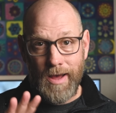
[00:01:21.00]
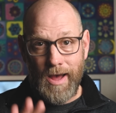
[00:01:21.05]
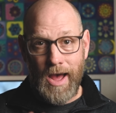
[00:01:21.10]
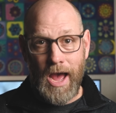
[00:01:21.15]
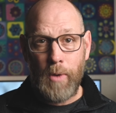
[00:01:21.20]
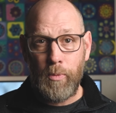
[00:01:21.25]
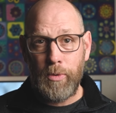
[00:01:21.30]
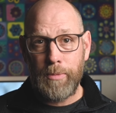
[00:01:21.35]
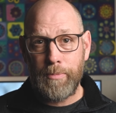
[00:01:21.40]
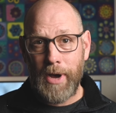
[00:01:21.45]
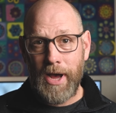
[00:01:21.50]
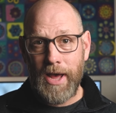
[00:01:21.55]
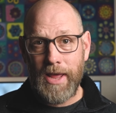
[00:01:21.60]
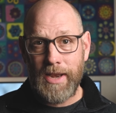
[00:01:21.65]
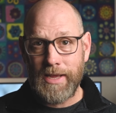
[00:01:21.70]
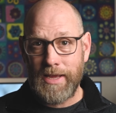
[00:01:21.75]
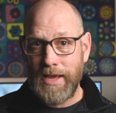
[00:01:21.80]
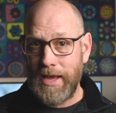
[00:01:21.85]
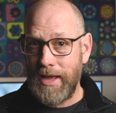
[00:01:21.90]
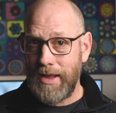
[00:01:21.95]
I would buy it
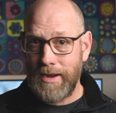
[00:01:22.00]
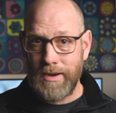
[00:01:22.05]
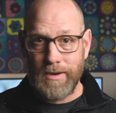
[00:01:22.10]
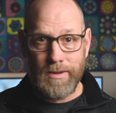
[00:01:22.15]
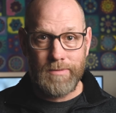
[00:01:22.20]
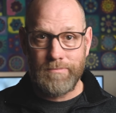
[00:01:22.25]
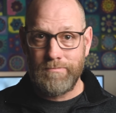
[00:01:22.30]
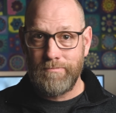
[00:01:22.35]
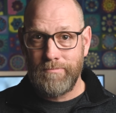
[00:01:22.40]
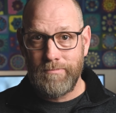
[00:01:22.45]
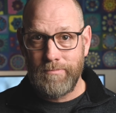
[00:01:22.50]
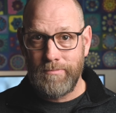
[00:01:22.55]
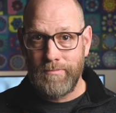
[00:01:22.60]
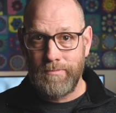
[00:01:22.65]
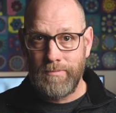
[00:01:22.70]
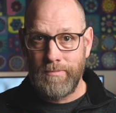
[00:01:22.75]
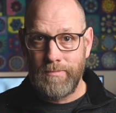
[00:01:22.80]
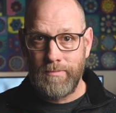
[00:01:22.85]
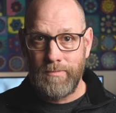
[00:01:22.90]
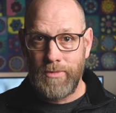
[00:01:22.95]
again.
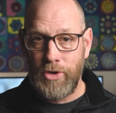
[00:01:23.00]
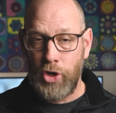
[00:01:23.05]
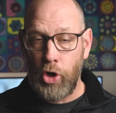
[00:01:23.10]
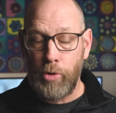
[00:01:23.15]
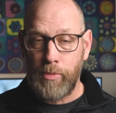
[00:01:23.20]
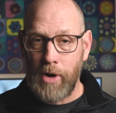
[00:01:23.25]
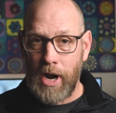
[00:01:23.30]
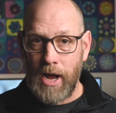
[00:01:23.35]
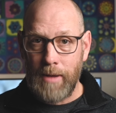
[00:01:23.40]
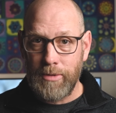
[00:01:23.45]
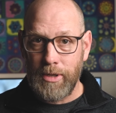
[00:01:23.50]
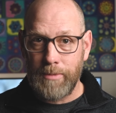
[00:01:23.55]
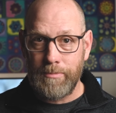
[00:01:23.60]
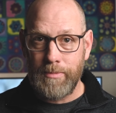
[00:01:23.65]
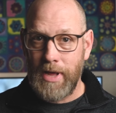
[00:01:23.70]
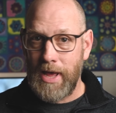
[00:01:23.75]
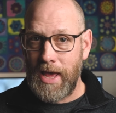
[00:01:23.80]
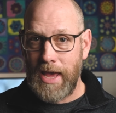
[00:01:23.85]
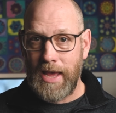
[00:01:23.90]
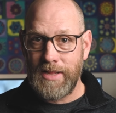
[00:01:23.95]
No problem,
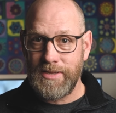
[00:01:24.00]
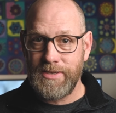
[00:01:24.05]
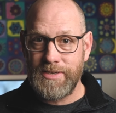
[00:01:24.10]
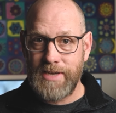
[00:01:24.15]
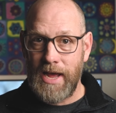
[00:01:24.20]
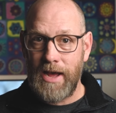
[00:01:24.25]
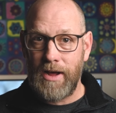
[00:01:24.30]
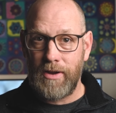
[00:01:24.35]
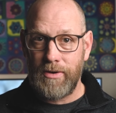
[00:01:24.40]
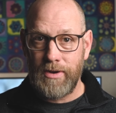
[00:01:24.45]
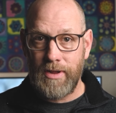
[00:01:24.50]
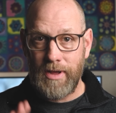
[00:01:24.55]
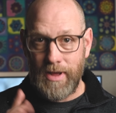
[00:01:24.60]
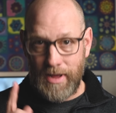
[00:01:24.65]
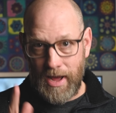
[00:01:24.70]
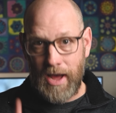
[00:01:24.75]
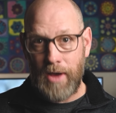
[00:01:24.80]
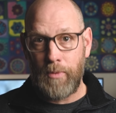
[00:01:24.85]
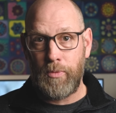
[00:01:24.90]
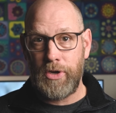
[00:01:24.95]
hands down,
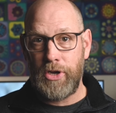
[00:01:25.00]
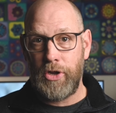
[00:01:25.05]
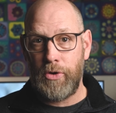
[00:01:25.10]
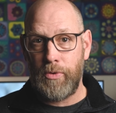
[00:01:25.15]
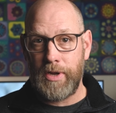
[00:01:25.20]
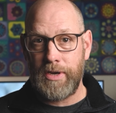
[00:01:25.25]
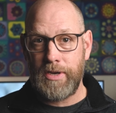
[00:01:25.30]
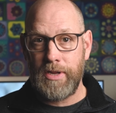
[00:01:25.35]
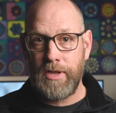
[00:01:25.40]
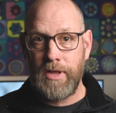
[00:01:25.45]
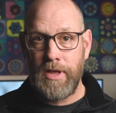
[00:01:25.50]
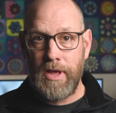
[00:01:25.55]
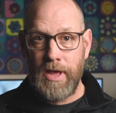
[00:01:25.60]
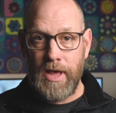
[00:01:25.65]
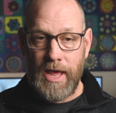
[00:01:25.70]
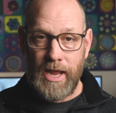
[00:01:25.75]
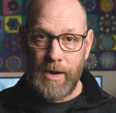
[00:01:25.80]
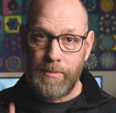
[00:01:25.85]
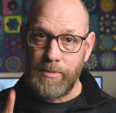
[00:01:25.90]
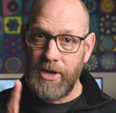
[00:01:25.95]
I would do it.
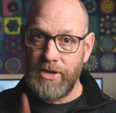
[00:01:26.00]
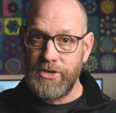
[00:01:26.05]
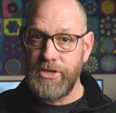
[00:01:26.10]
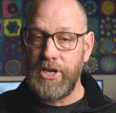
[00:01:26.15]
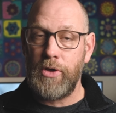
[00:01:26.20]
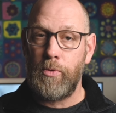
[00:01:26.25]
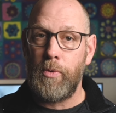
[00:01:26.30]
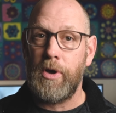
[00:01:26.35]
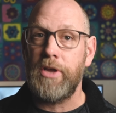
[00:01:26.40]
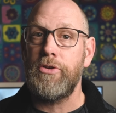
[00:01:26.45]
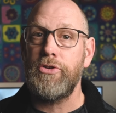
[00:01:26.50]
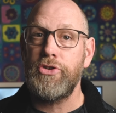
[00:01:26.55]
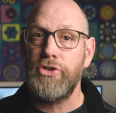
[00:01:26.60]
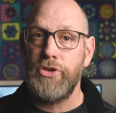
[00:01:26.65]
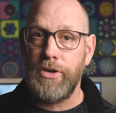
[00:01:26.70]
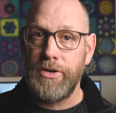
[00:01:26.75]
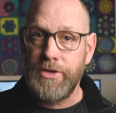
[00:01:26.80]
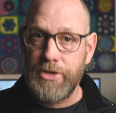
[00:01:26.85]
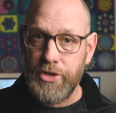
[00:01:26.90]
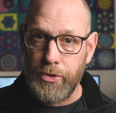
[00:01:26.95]
And I'm going to tell you why you
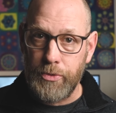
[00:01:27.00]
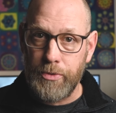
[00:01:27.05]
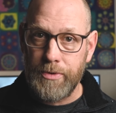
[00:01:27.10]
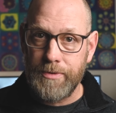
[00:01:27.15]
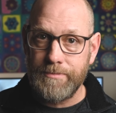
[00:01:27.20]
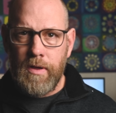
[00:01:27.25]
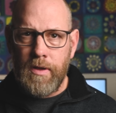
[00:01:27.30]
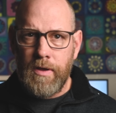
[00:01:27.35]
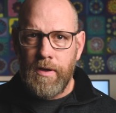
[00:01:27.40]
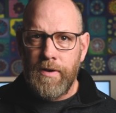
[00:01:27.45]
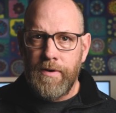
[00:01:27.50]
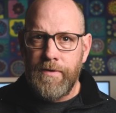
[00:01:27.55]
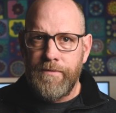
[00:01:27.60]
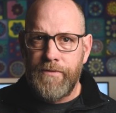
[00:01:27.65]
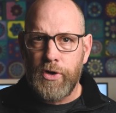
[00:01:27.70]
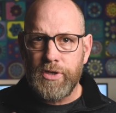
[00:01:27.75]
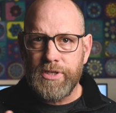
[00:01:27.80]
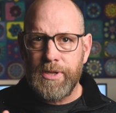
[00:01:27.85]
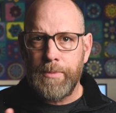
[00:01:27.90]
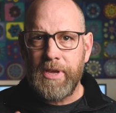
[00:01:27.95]
should too.
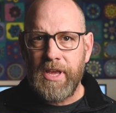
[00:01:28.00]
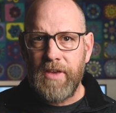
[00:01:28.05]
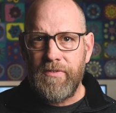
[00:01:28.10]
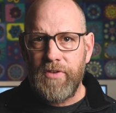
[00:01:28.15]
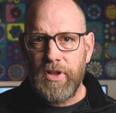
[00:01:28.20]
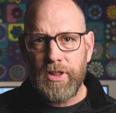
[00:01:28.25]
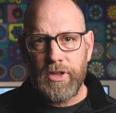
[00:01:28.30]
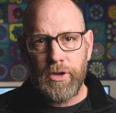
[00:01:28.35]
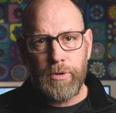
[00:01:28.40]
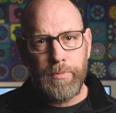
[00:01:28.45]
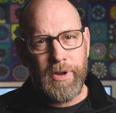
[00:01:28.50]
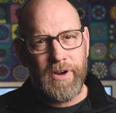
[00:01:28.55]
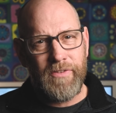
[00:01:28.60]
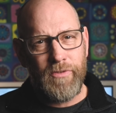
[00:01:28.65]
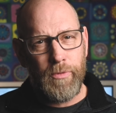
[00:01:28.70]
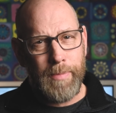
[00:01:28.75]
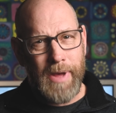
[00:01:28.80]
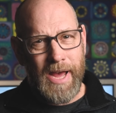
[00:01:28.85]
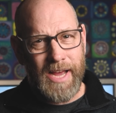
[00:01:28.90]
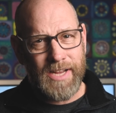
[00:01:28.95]
First, let me give you a little bit of
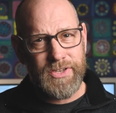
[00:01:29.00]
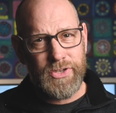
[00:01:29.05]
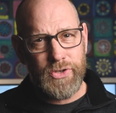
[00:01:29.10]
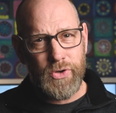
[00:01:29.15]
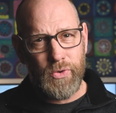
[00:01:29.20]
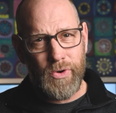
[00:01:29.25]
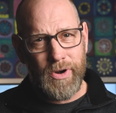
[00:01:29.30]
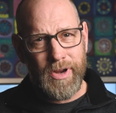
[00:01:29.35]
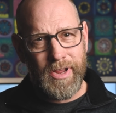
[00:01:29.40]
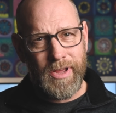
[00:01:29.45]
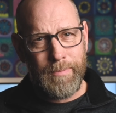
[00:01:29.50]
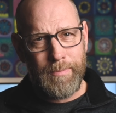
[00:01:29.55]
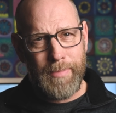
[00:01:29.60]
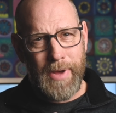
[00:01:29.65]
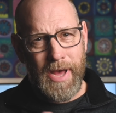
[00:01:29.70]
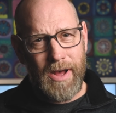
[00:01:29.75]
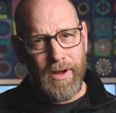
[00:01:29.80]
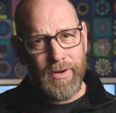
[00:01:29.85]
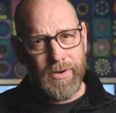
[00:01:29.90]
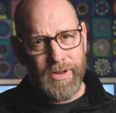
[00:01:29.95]
a backstory.
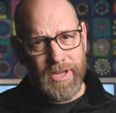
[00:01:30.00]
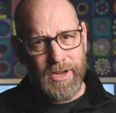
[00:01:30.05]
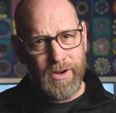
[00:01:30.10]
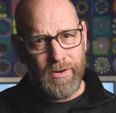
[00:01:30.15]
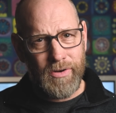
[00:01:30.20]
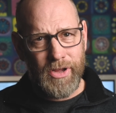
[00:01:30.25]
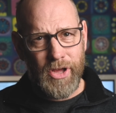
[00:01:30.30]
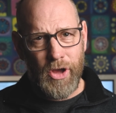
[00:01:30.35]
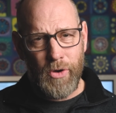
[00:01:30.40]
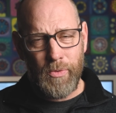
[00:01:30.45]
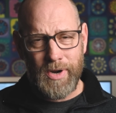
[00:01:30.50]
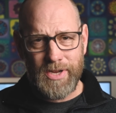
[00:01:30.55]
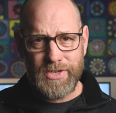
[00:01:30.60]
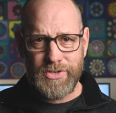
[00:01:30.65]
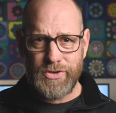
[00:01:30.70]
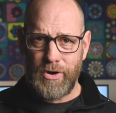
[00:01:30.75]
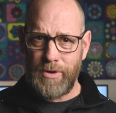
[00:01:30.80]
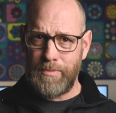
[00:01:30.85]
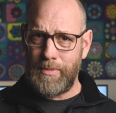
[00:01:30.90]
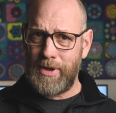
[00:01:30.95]
About a year ago when I
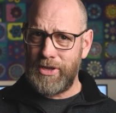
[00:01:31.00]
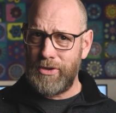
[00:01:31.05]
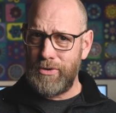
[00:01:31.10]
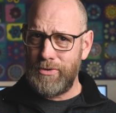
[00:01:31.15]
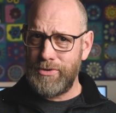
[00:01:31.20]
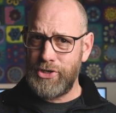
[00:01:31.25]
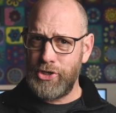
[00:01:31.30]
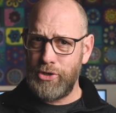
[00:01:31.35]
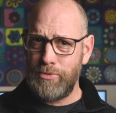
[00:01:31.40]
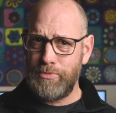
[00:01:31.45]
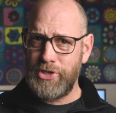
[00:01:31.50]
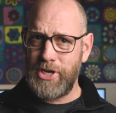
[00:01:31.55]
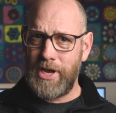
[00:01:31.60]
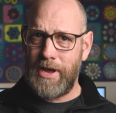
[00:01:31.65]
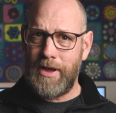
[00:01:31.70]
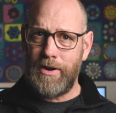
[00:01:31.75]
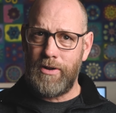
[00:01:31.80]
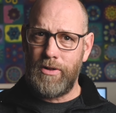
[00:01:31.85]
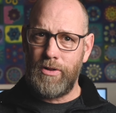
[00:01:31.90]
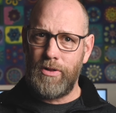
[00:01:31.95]
started my YouTube
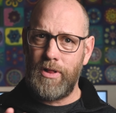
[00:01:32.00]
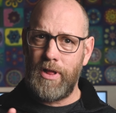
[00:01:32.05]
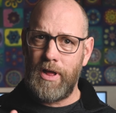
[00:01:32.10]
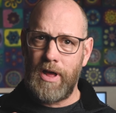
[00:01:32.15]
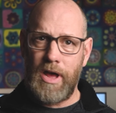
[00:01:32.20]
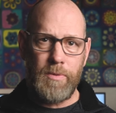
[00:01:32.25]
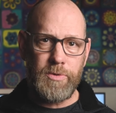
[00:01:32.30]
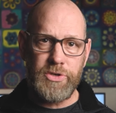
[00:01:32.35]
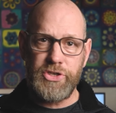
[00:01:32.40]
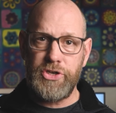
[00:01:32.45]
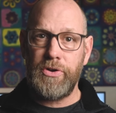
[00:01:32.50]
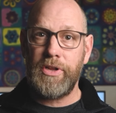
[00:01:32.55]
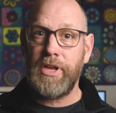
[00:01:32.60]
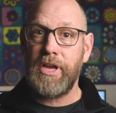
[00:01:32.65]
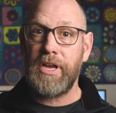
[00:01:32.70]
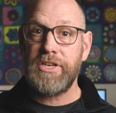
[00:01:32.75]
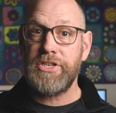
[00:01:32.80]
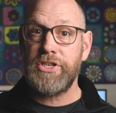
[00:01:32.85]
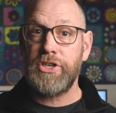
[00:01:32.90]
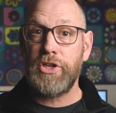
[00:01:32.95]
channel, I was shooting
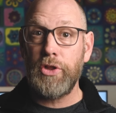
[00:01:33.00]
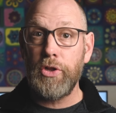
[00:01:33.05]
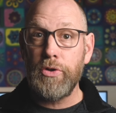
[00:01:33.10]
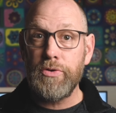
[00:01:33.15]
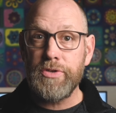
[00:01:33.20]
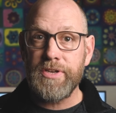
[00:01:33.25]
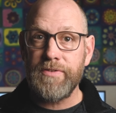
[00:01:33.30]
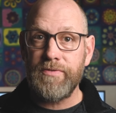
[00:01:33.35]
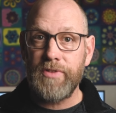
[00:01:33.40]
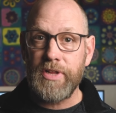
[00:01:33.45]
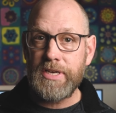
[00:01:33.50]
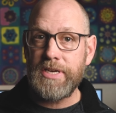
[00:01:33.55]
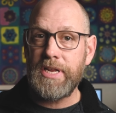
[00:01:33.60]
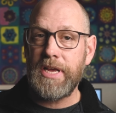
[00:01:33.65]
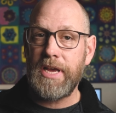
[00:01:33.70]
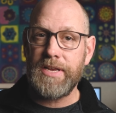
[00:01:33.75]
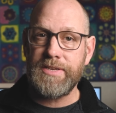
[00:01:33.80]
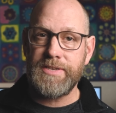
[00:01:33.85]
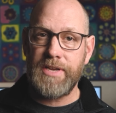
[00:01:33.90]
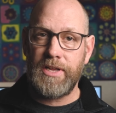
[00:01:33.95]
exclusively
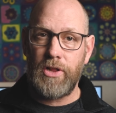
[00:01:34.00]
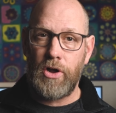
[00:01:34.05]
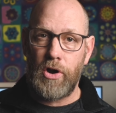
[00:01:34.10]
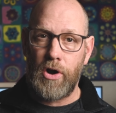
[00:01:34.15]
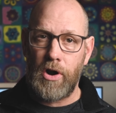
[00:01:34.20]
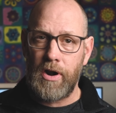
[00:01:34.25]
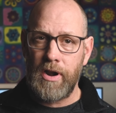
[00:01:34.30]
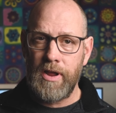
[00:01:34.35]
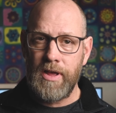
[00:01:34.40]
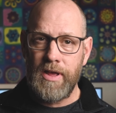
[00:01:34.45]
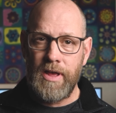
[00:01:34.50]
DSLR.